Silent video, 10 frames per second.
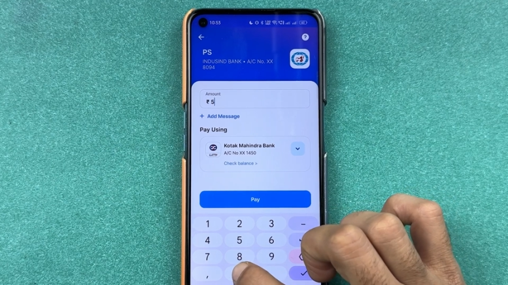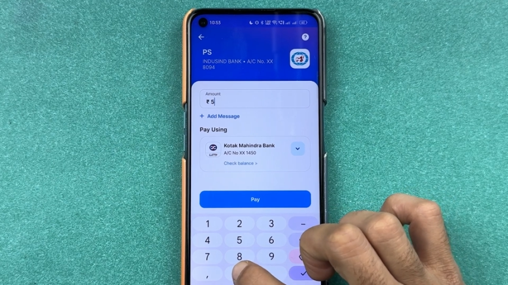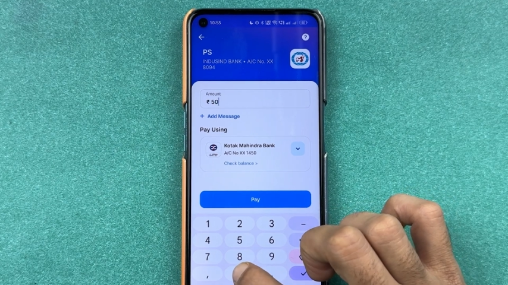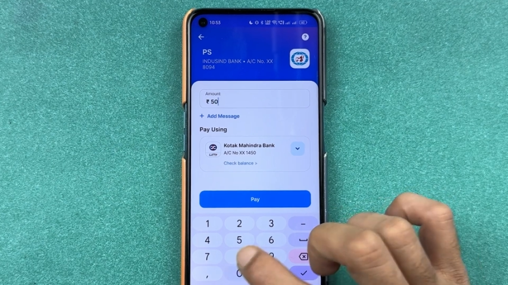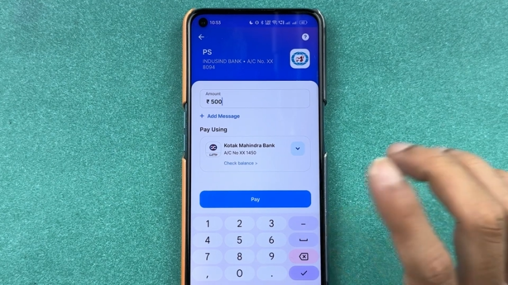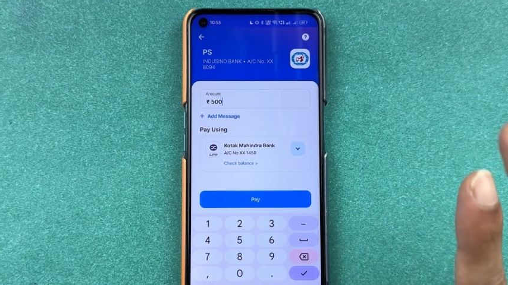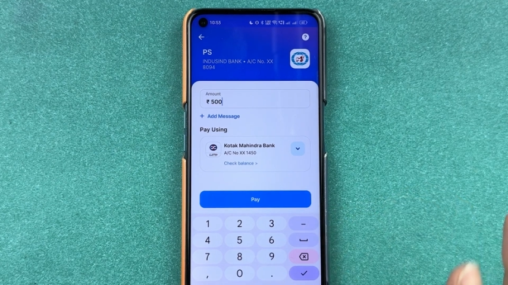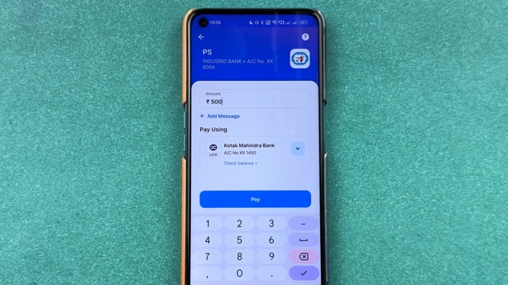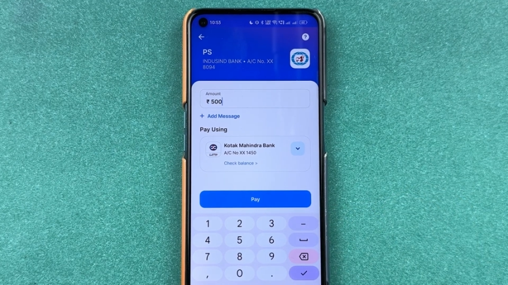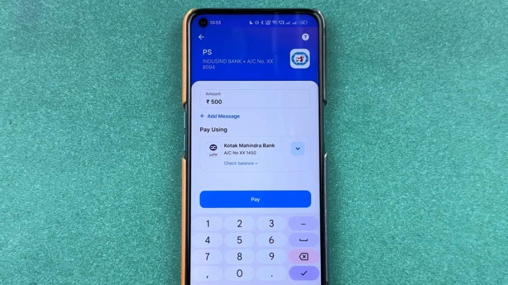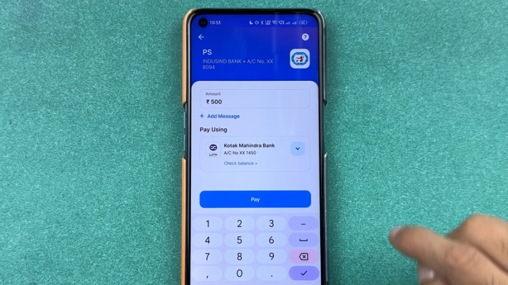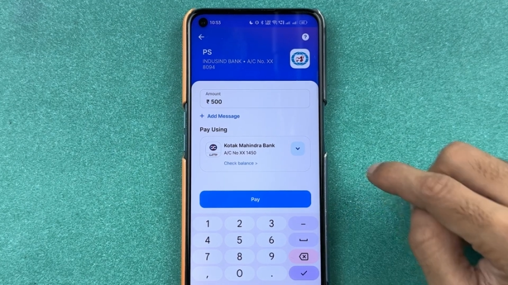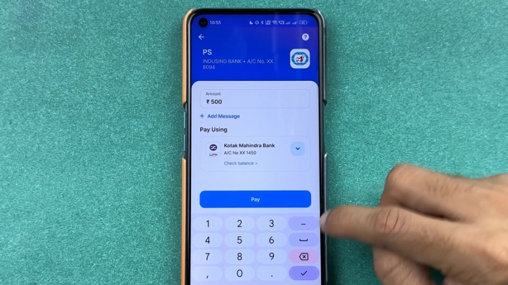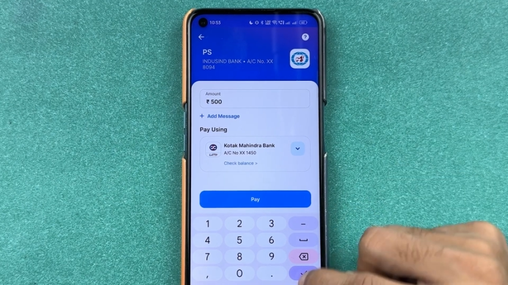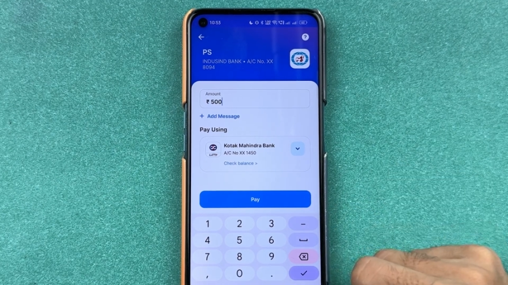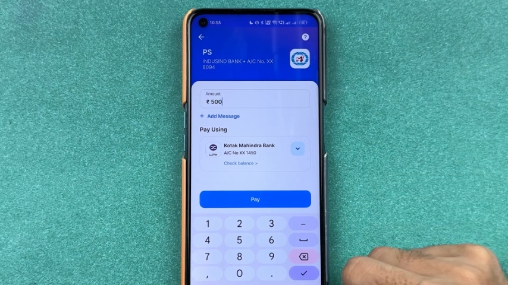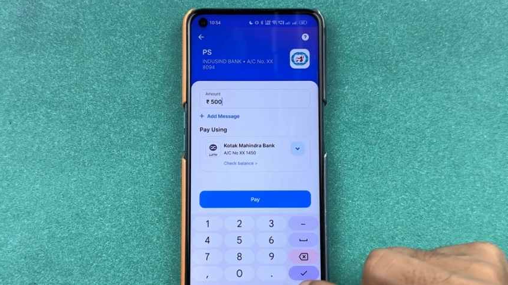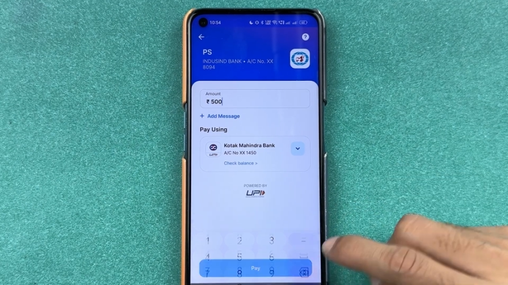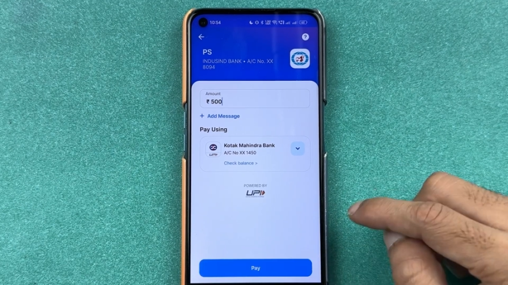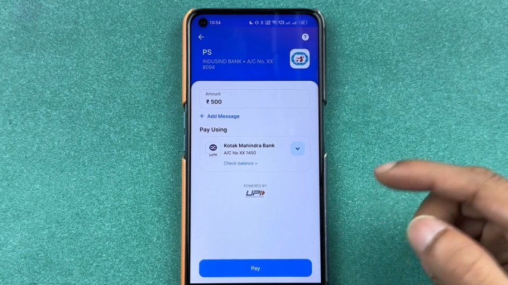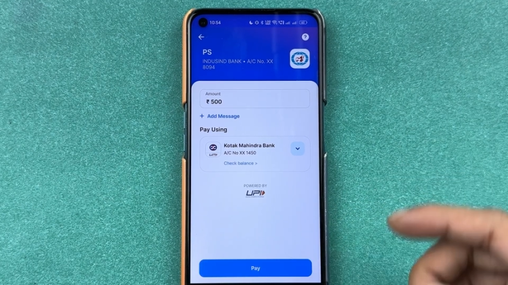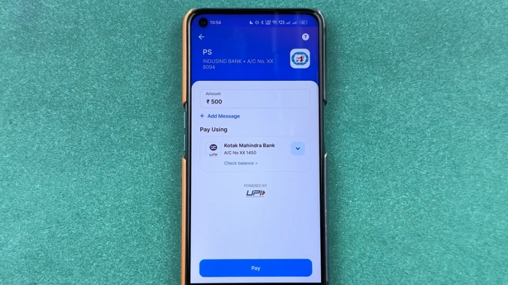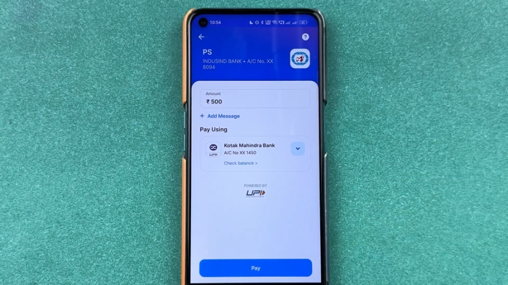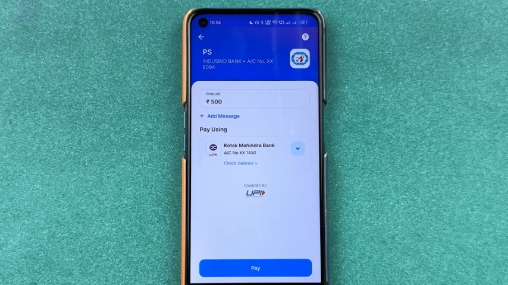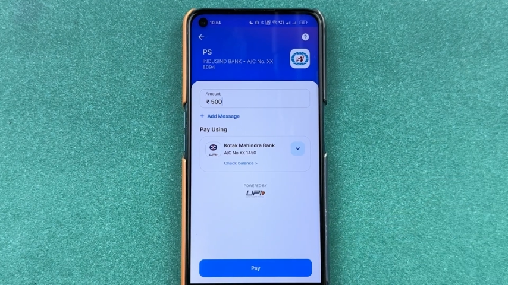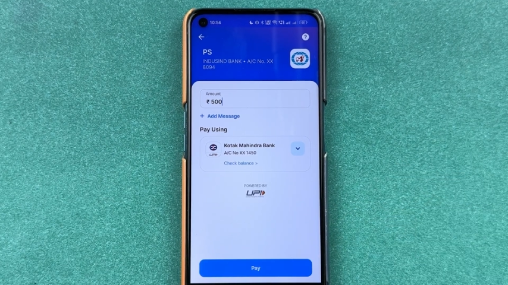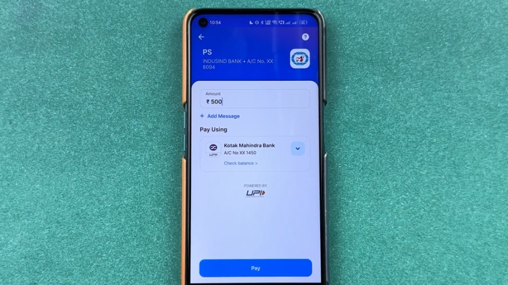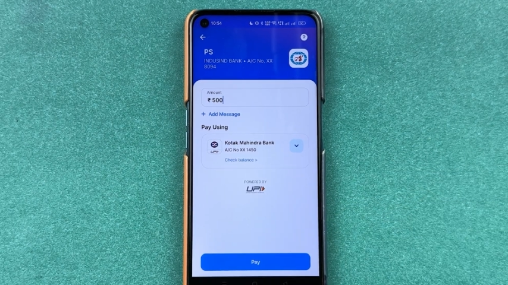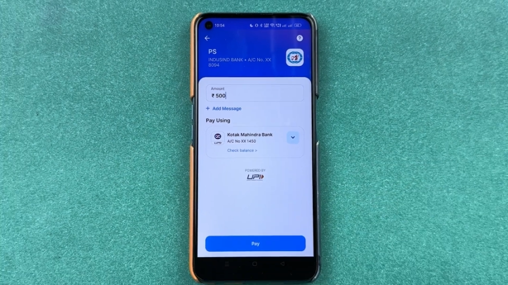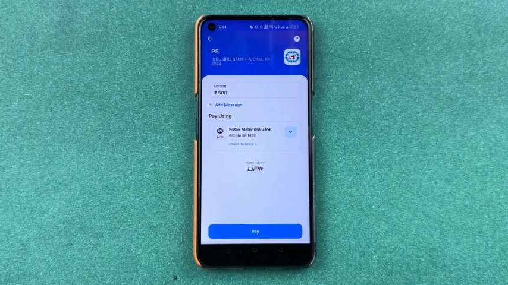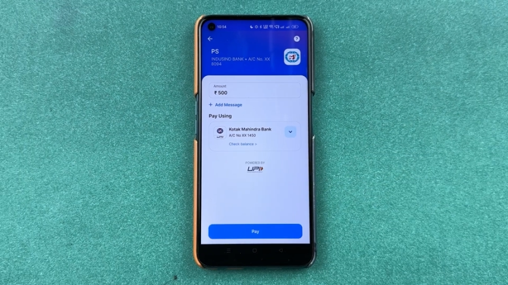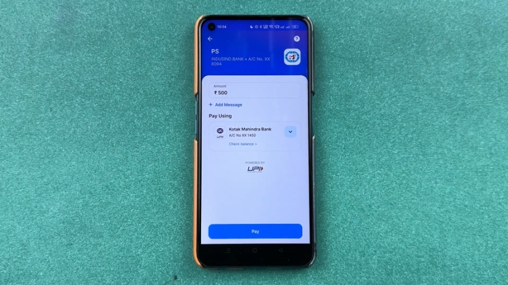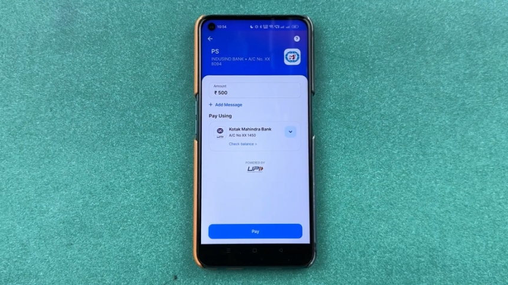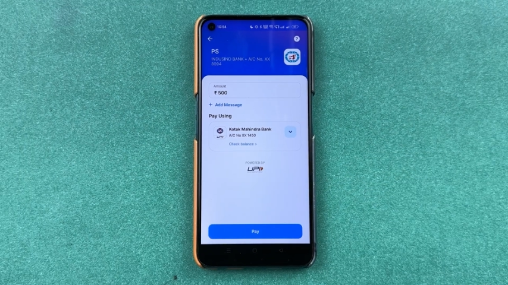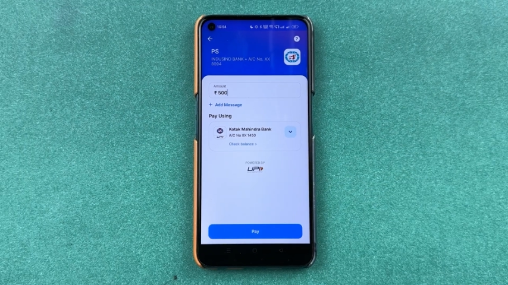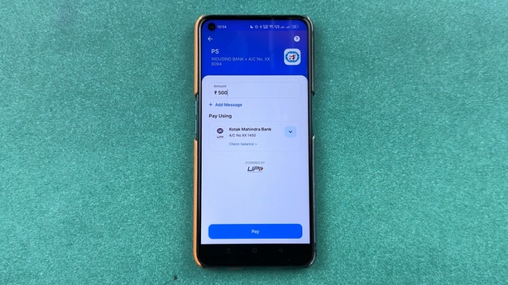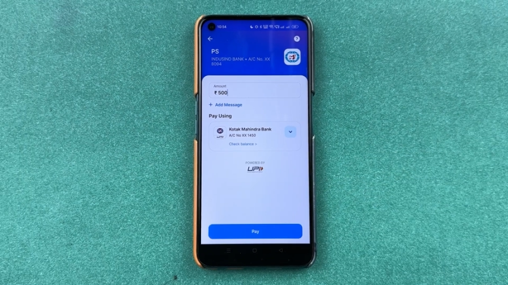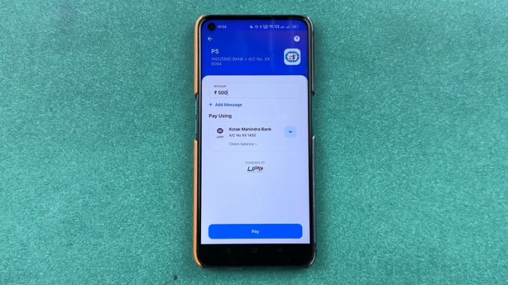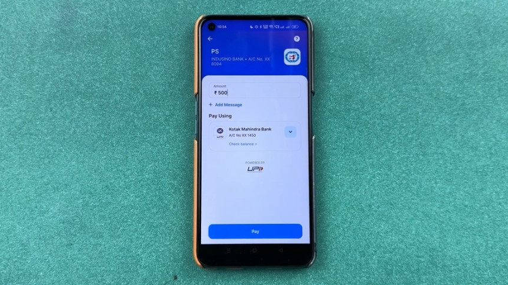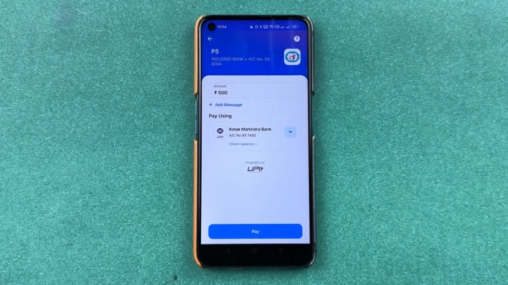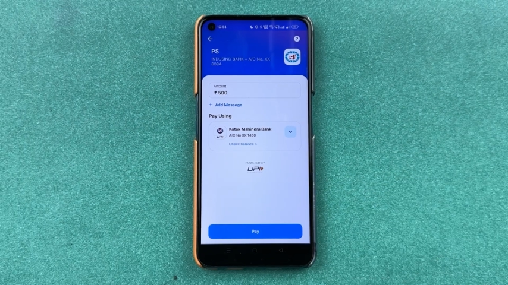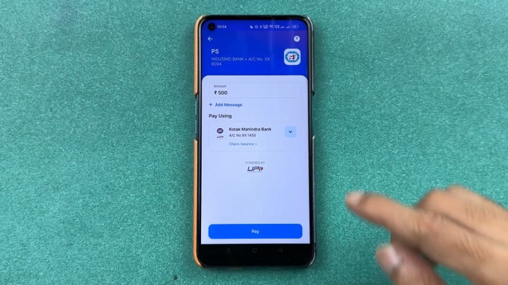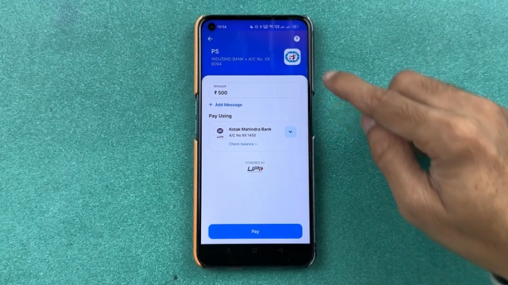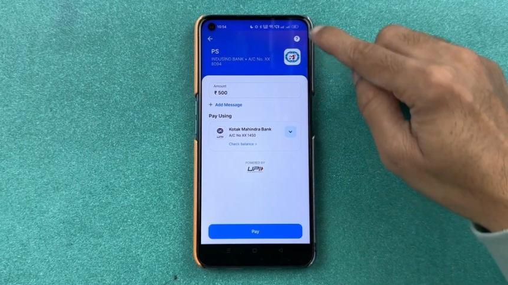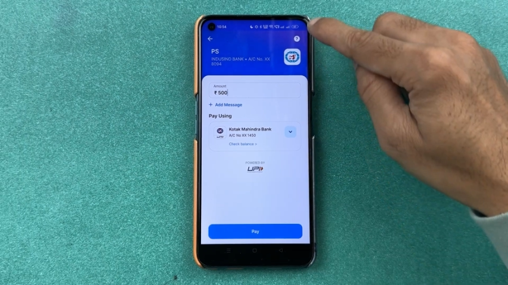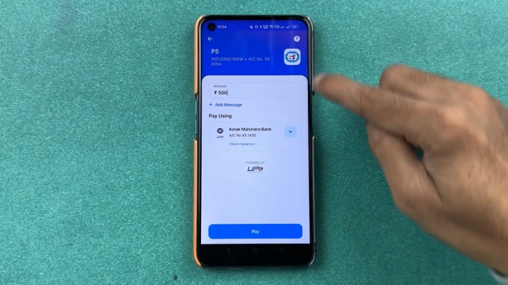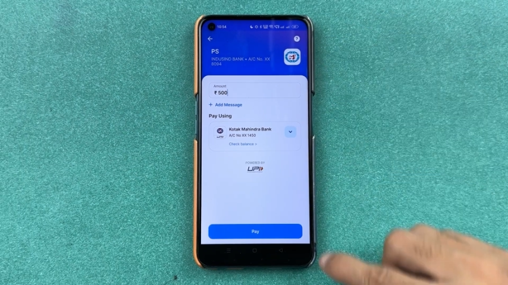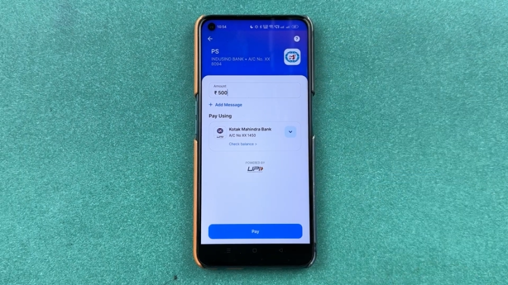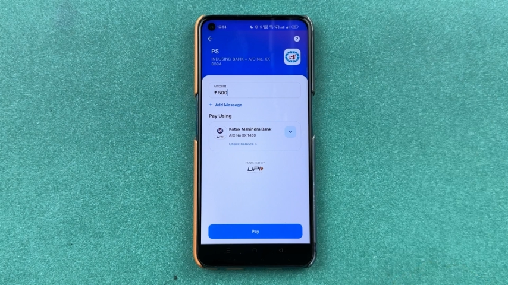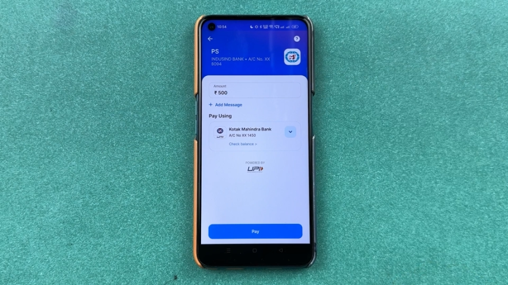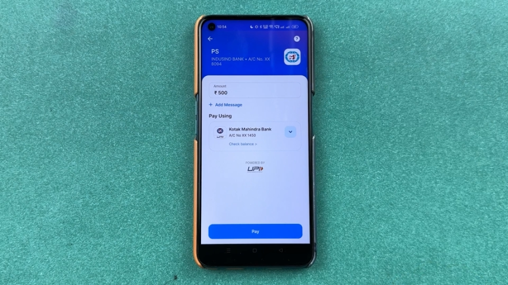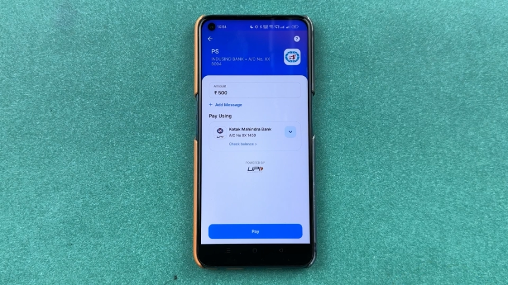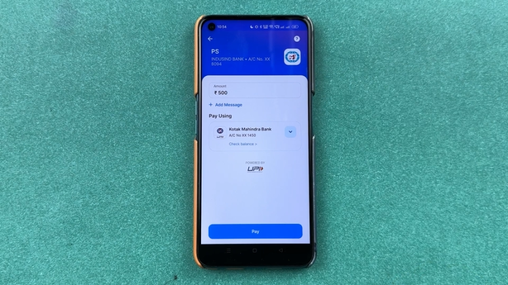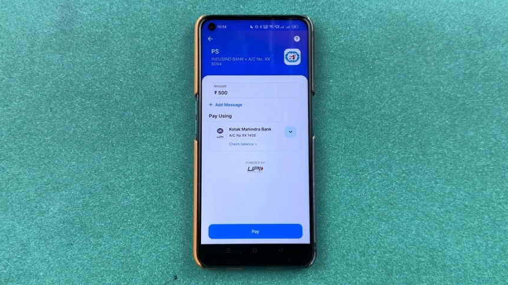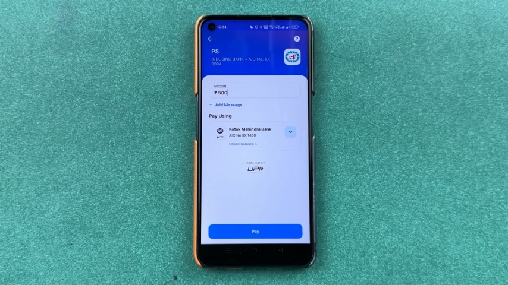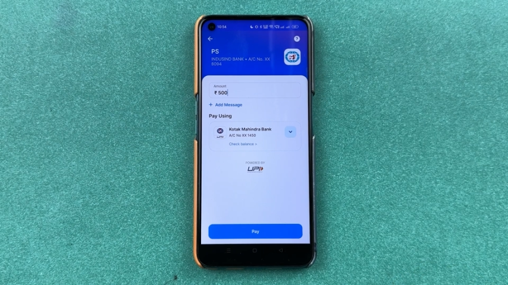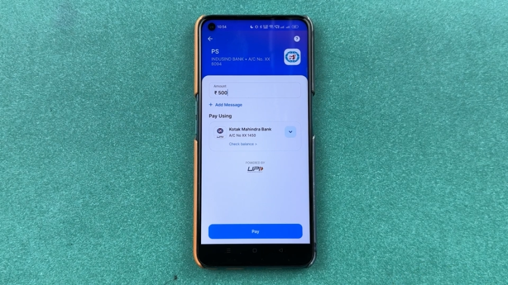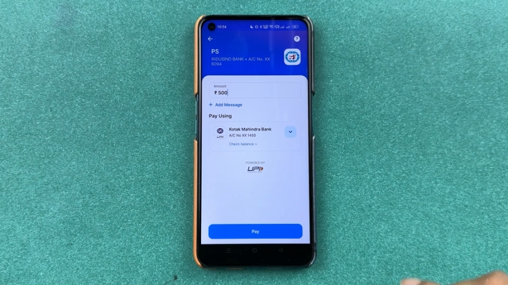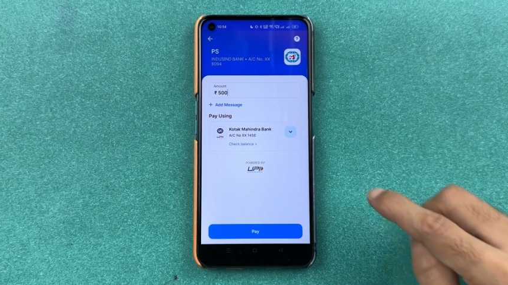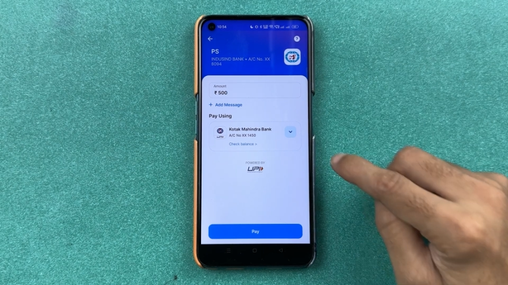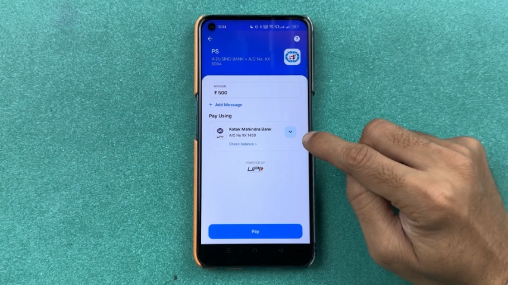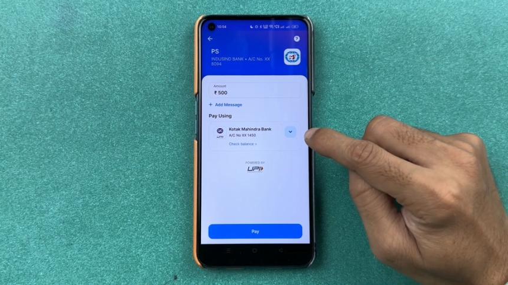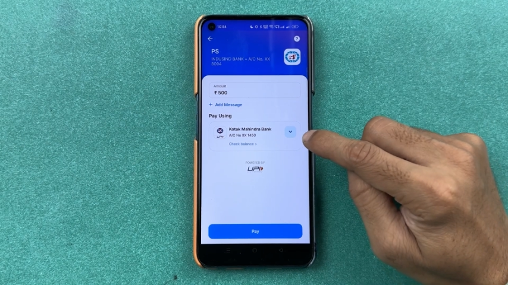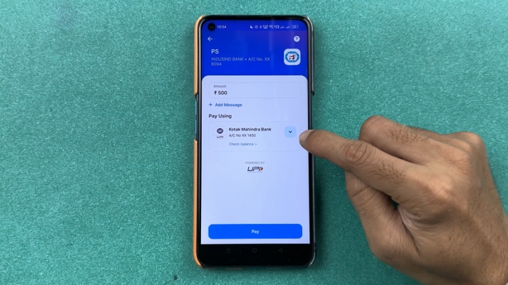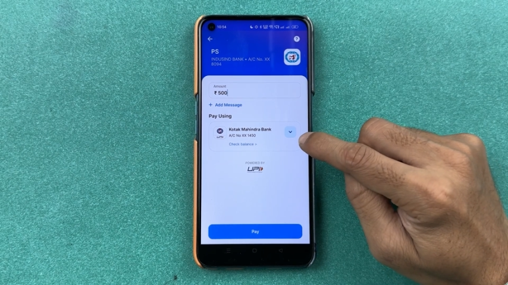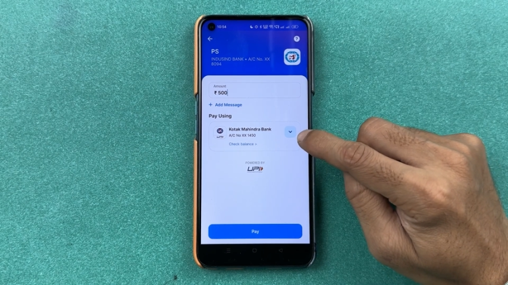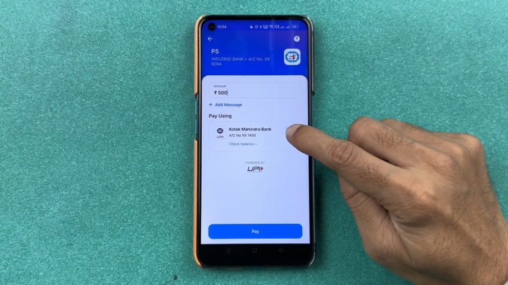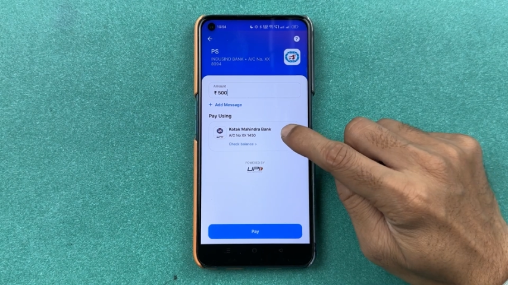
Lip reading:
[unreadable: no face in view]